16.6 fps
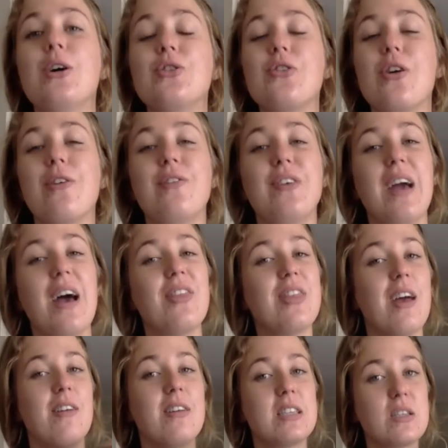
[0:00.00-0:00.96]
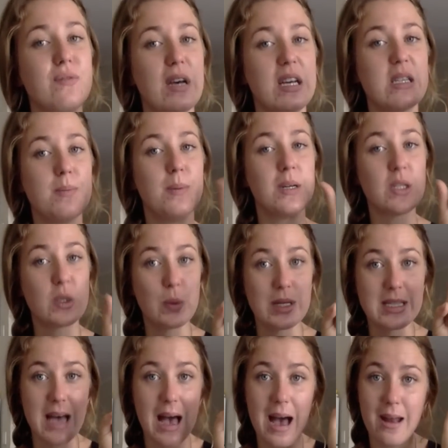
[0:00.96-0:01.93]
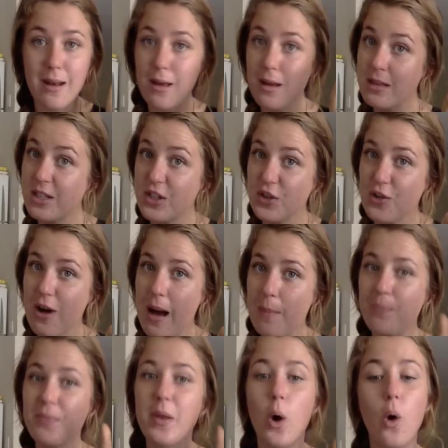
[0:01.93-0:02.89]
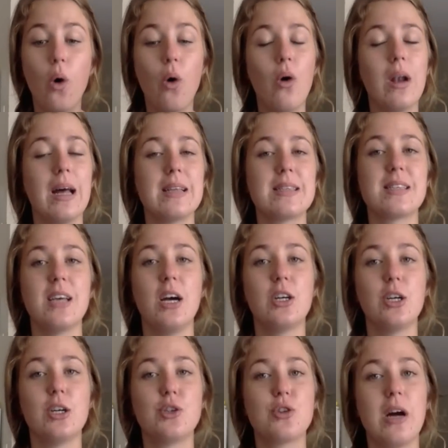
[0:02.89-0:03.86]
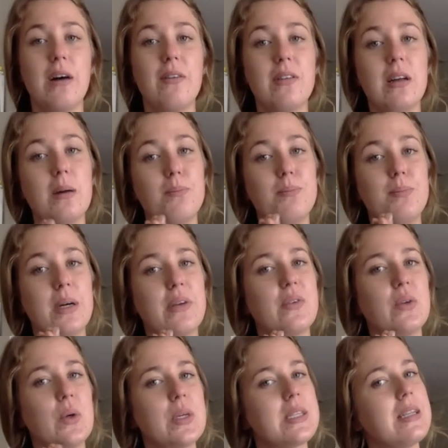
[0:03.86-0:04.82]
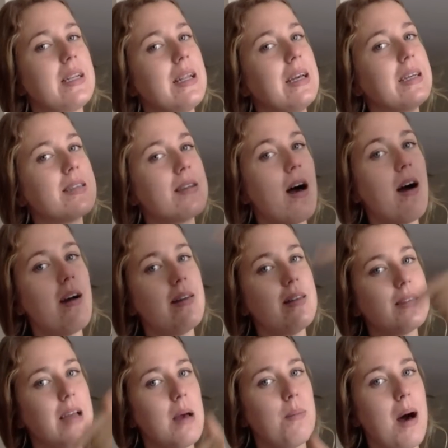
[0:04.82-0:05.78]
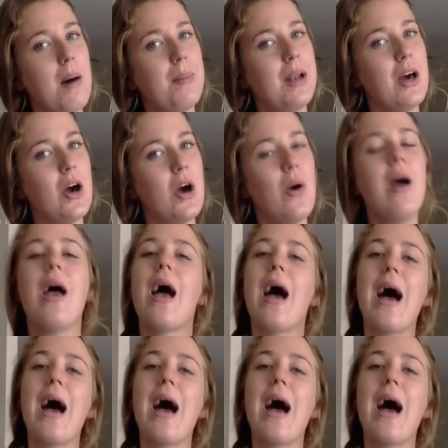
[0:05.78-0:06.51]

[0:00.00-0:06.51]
Don't forget there is Facebook, Twitter, and Instagram, all at Psycho Traveler, but of course the links are in the down bar below.